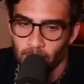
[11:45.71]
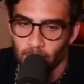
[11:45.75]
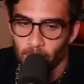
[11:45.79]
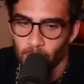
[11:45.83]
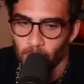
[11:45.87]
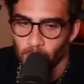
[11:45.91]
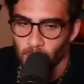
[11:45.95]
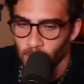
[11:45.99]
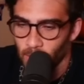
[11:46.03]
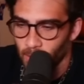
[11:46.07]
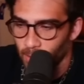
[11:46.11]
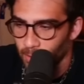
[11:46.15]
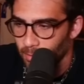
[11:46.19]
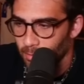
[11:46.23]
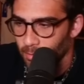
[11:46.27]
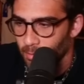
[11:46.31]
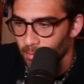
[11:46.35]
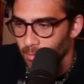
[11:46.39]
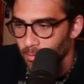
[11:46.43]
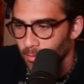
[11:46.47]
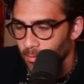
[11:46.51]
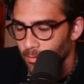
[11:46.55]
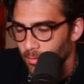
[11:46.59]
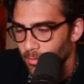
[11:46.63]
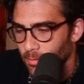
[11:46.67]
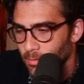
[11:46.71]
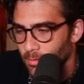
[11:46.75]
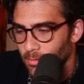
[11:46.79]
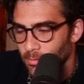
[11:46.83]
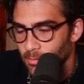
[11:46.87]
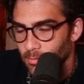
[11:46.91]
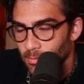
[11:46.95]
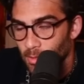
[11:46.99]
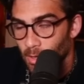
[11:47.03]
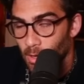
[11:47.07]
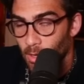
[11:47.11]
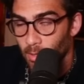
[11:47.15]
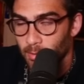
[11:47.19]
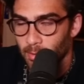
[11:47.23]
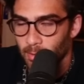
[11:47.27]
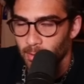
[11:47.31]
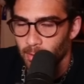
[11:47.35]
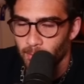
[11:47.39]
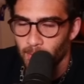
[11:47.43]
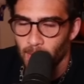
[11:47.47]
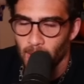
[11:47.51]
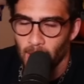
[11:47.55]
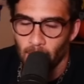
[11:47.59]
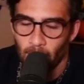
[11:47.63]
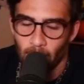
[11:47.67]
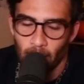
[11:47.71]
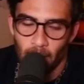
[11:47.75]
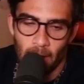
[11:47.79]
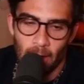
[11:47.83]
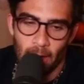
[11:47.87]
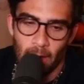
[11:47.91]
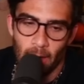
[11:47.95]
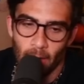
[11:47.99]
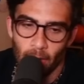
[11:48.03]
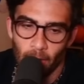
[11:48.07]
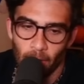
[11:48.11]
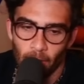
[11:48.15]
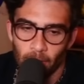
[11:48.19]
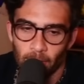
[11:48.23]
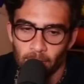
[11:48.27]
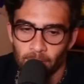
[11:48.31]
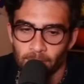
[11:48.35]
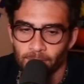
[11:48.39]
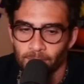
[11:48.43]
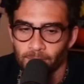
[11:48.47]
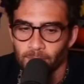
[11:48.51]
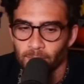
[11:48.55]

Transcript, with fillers: who were like talking about how